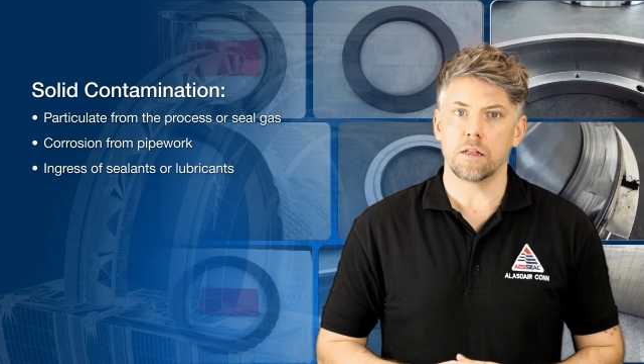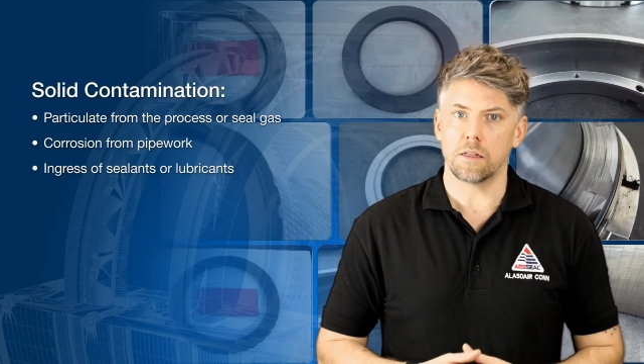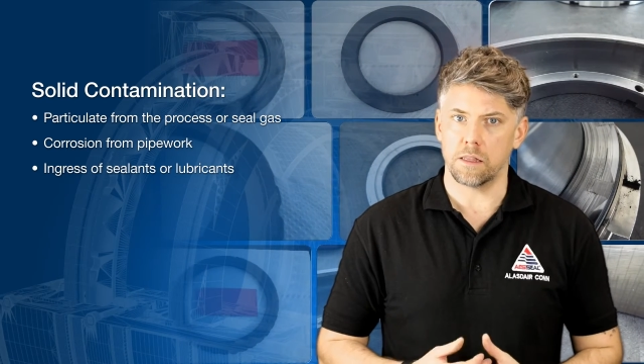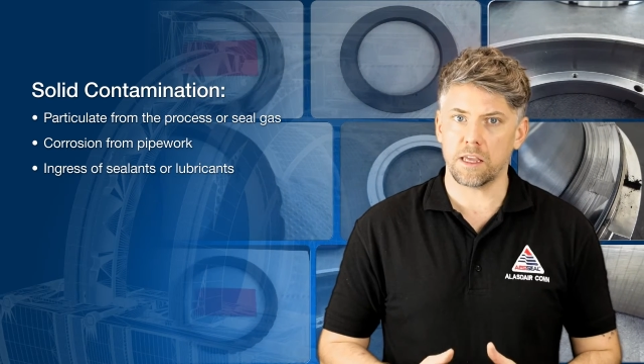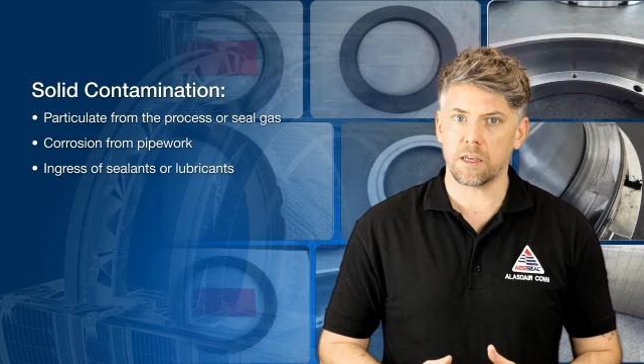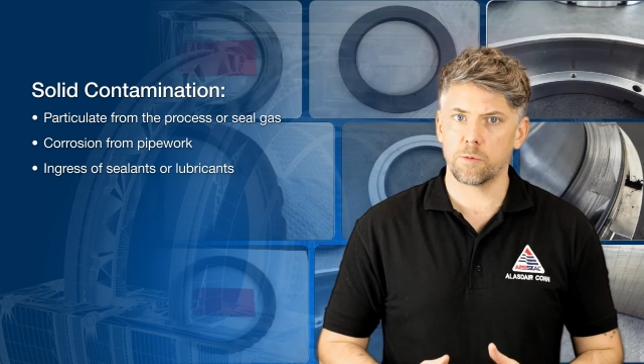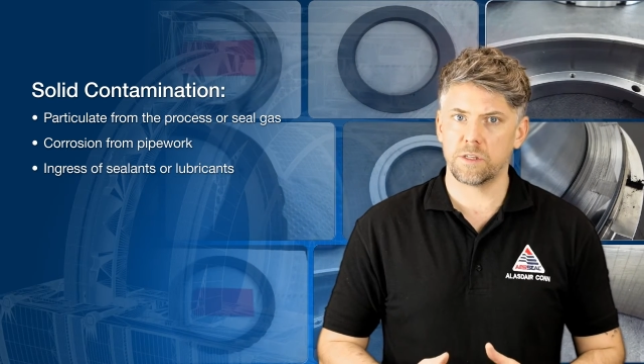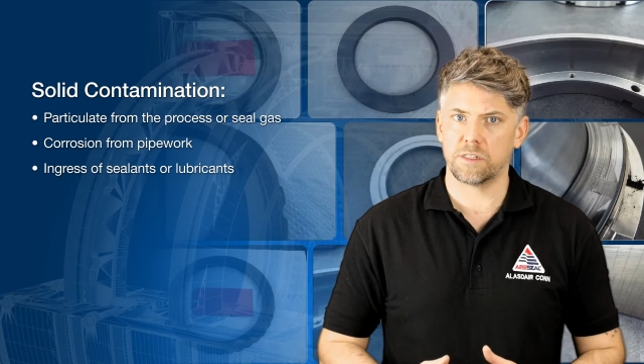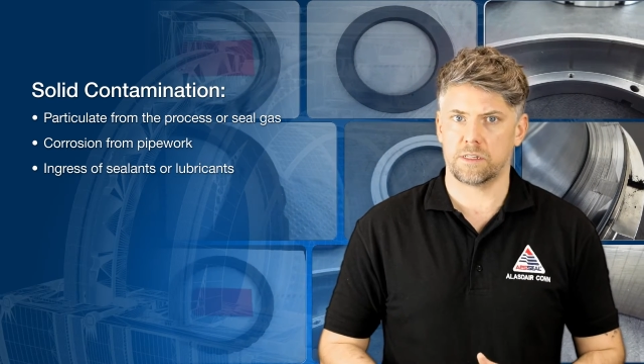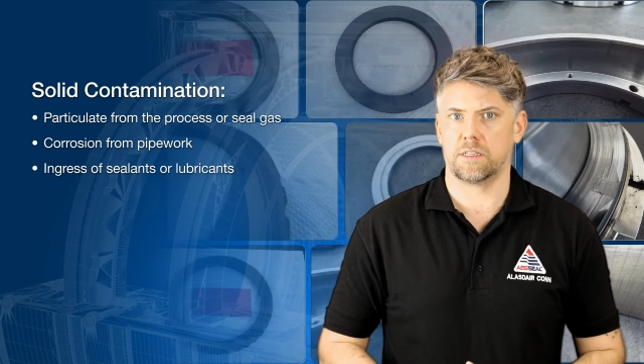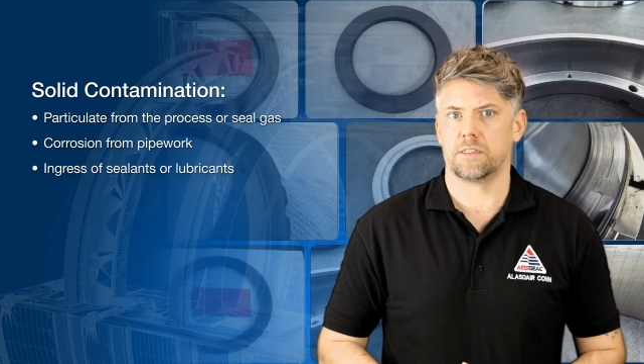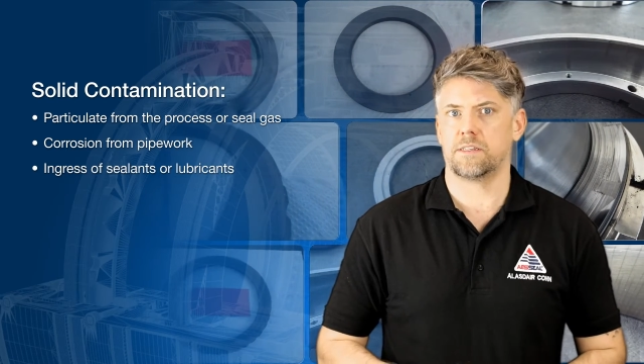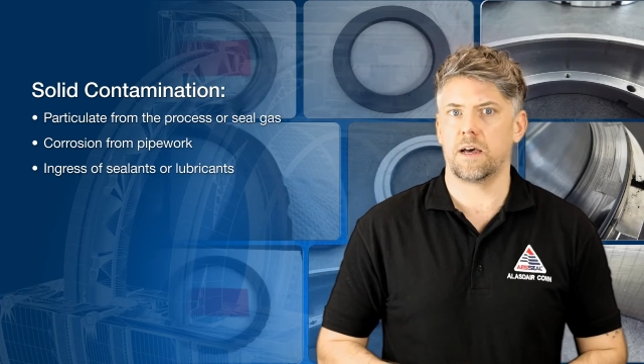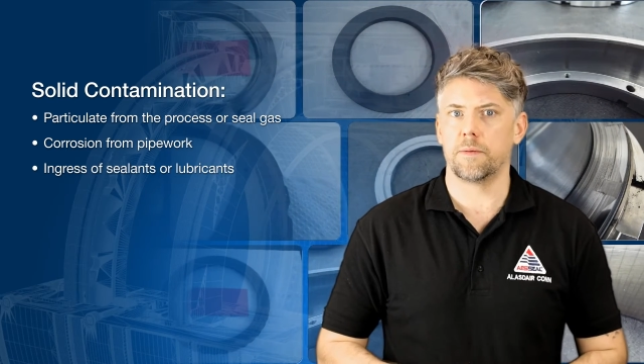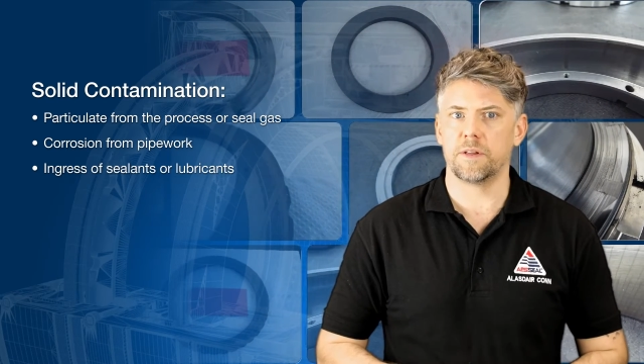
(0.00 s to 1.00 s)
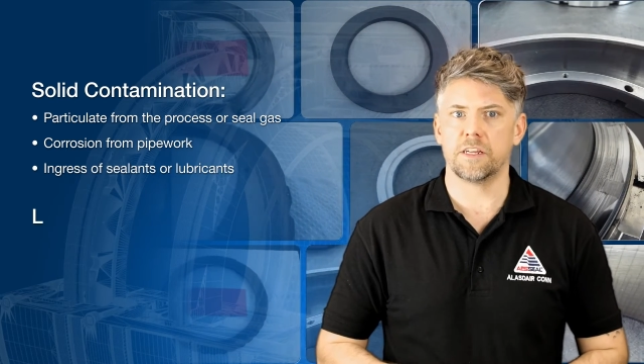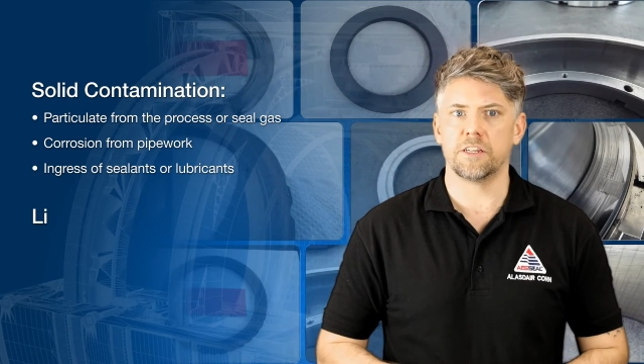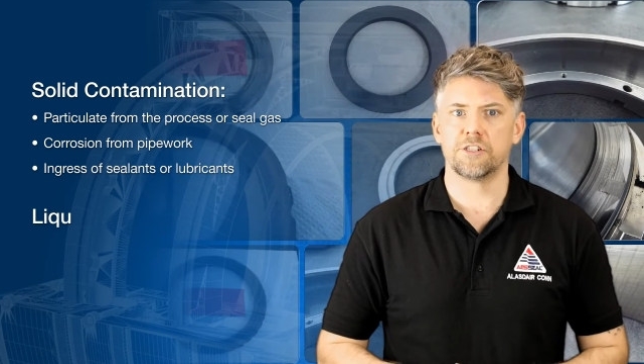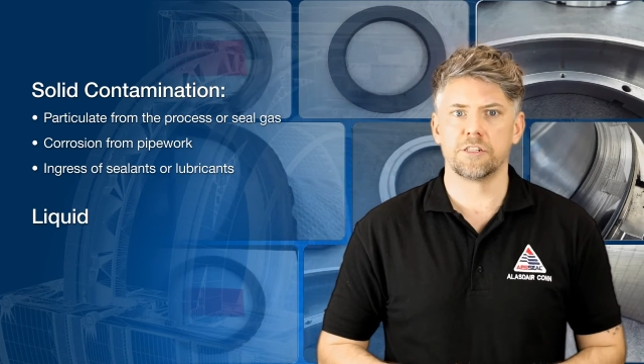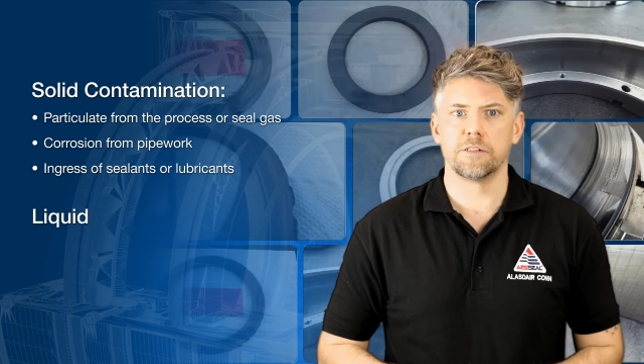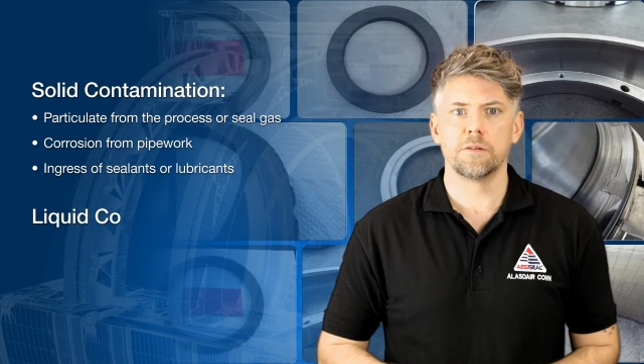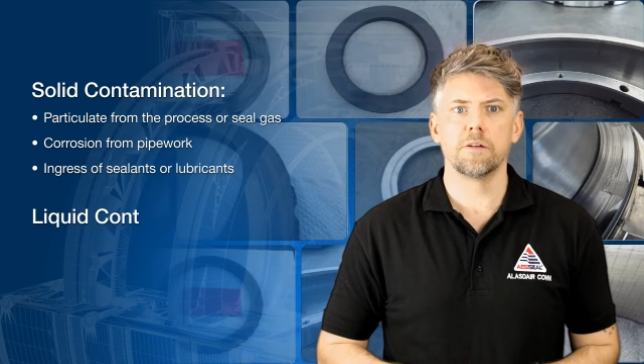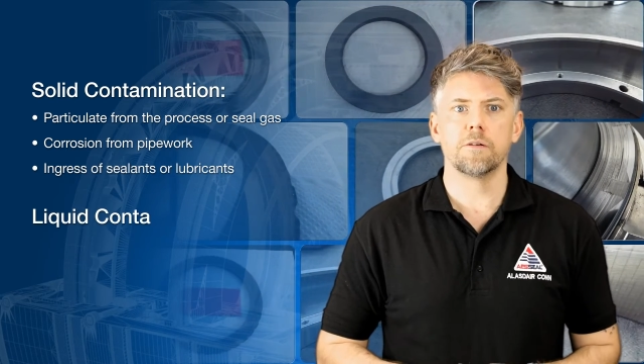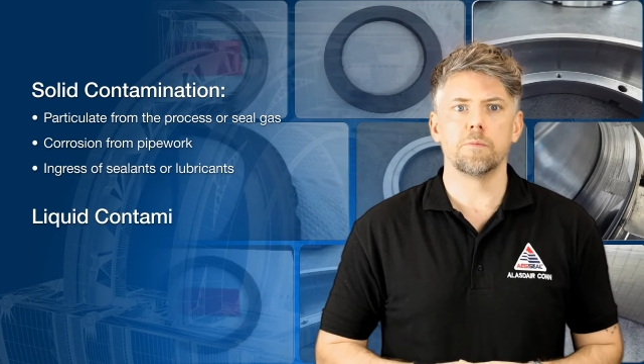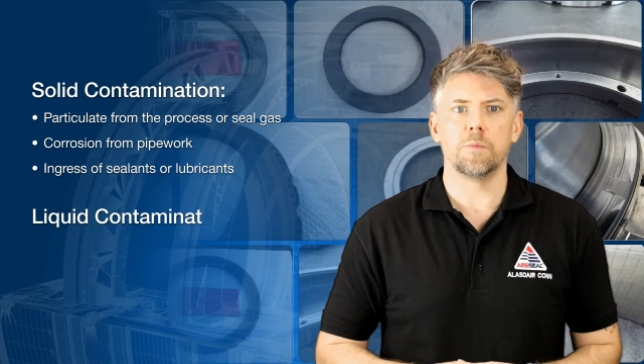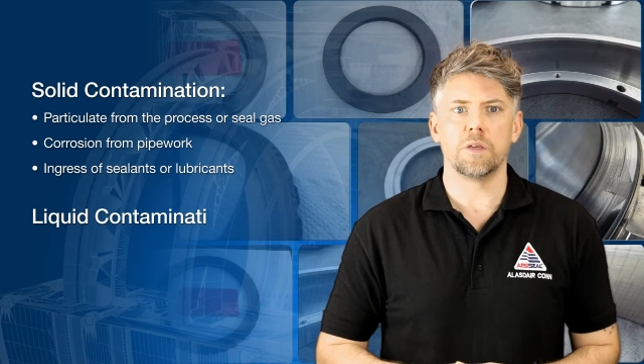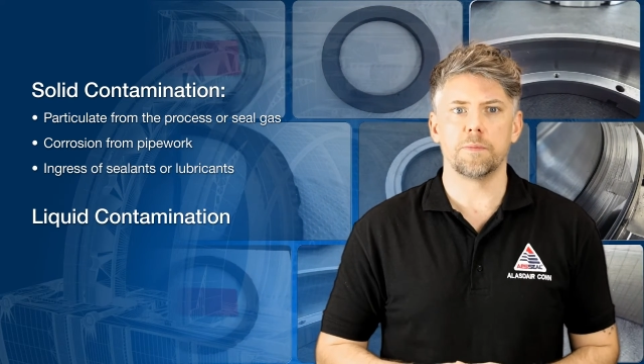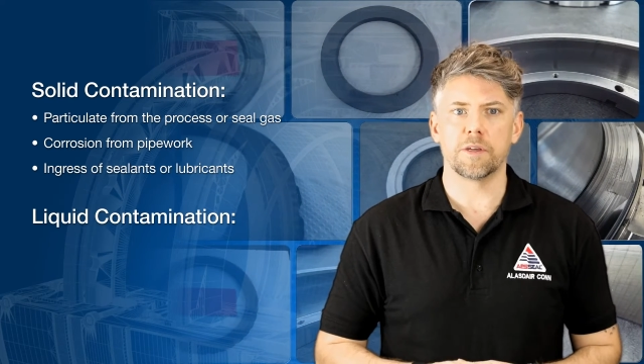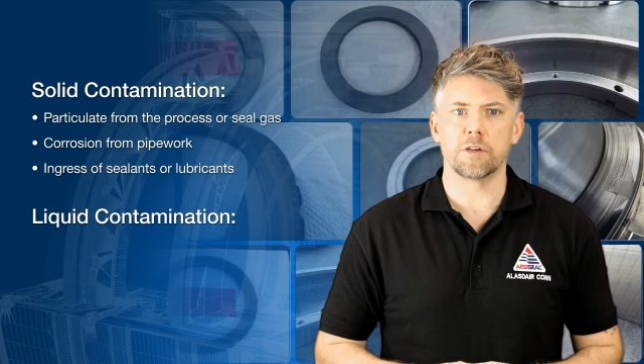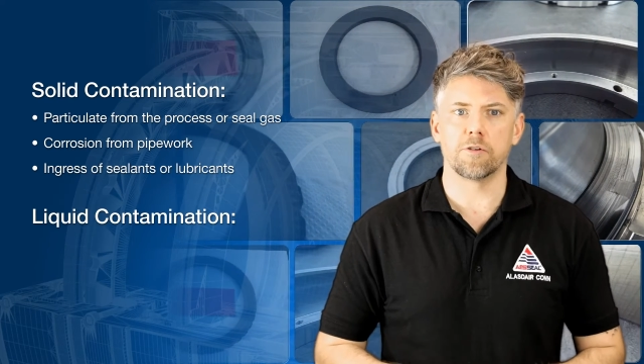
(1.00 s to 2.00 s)
Liquid contamination
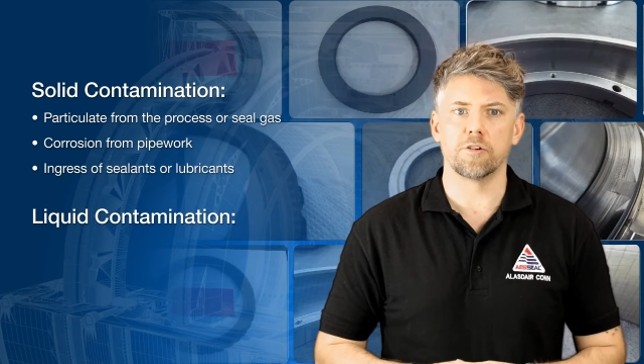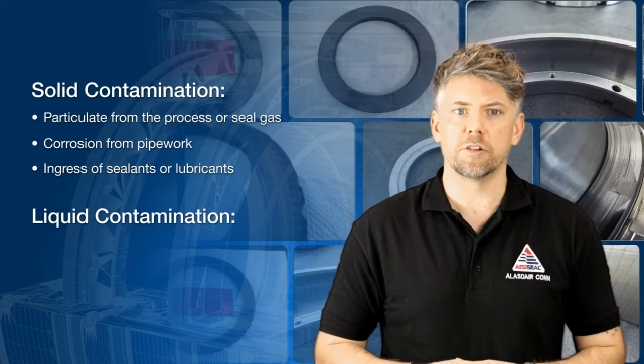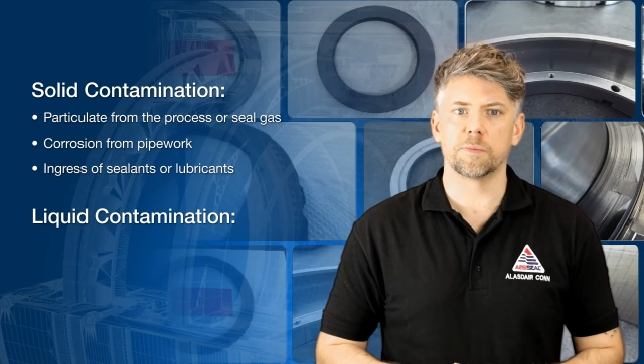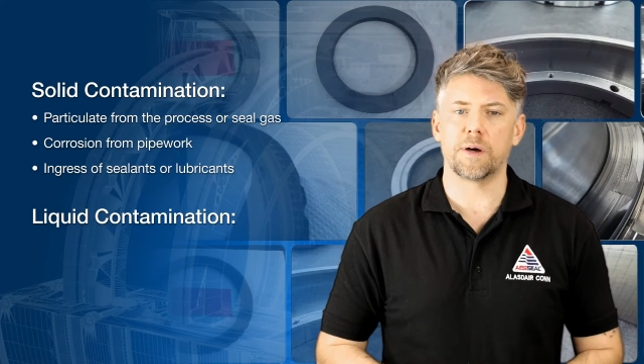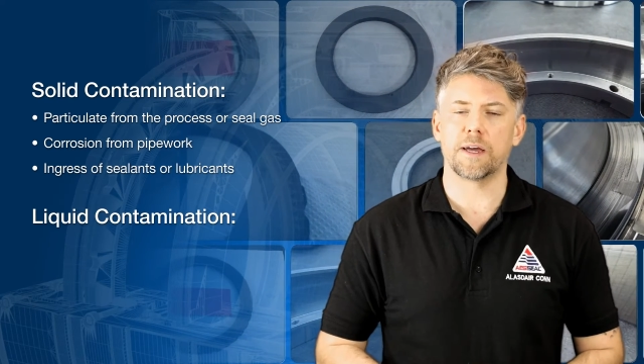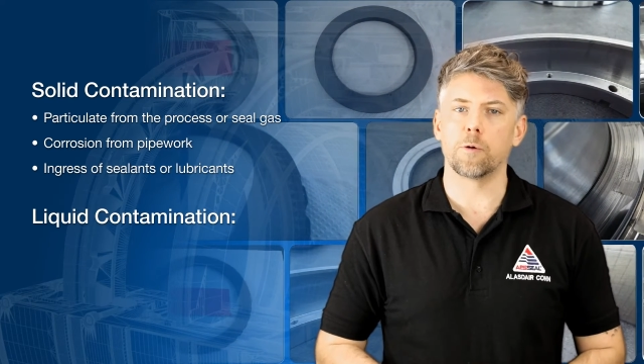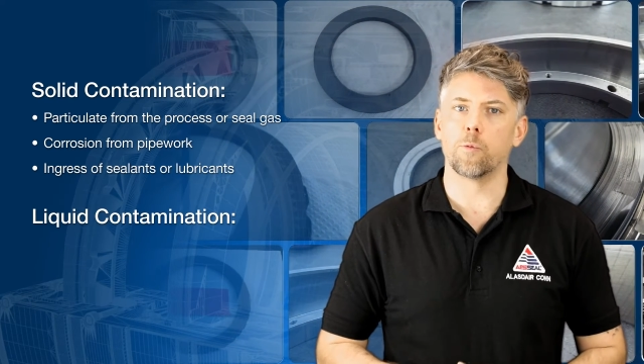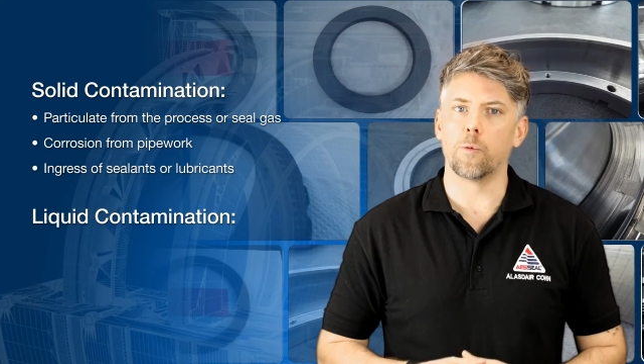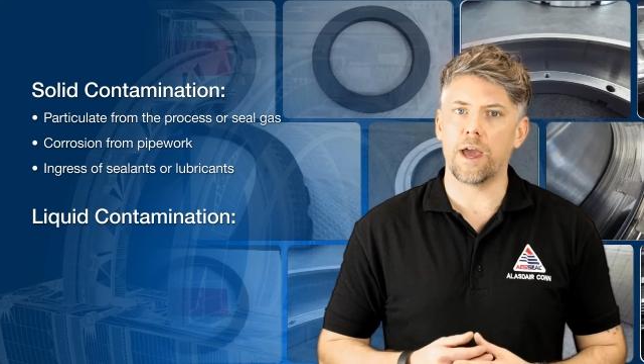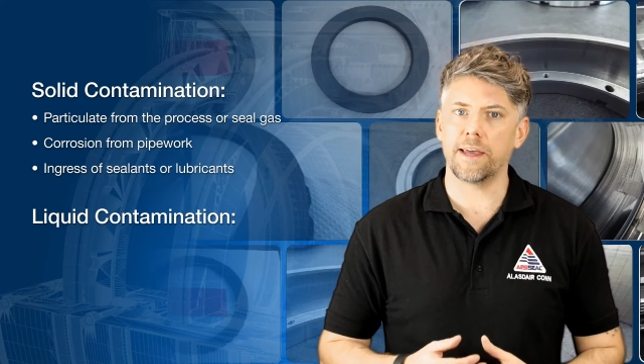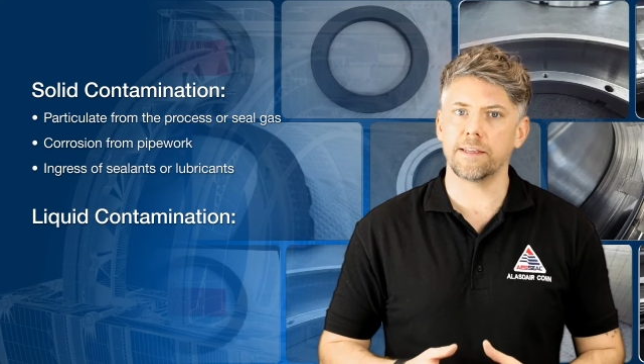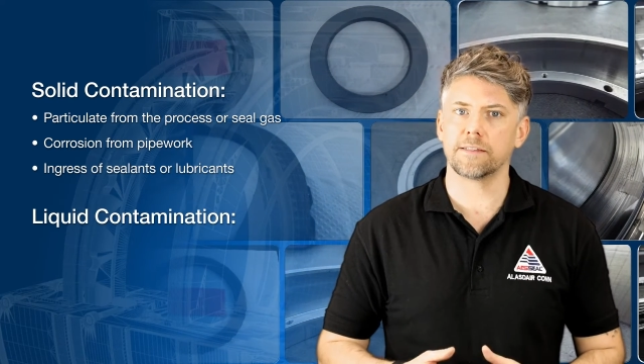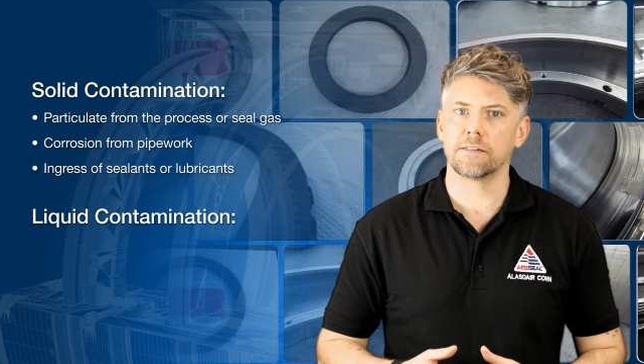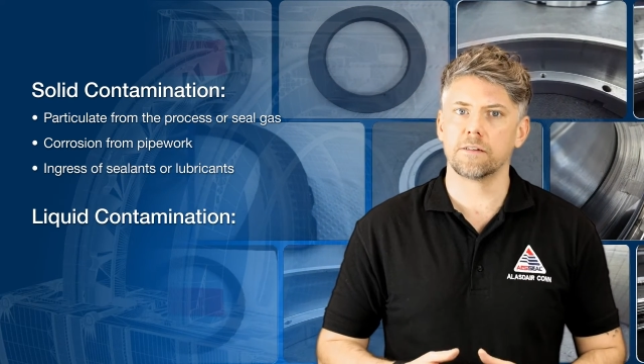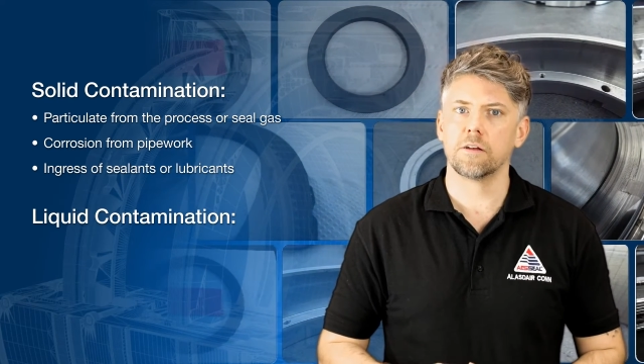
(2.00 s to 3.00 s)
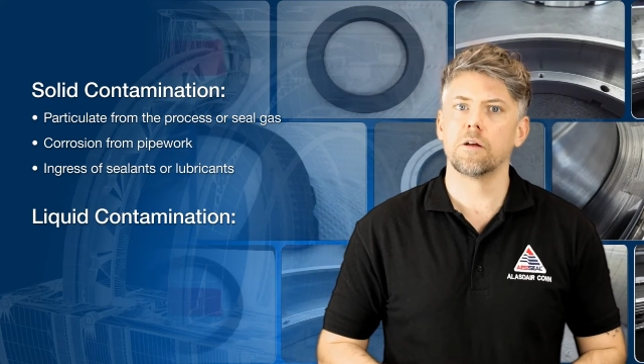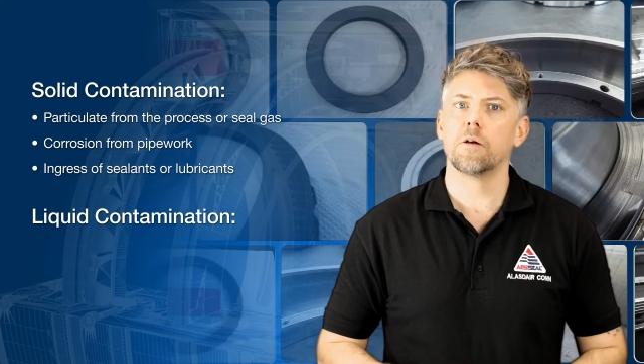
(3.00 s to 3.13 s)
may be caused by wet,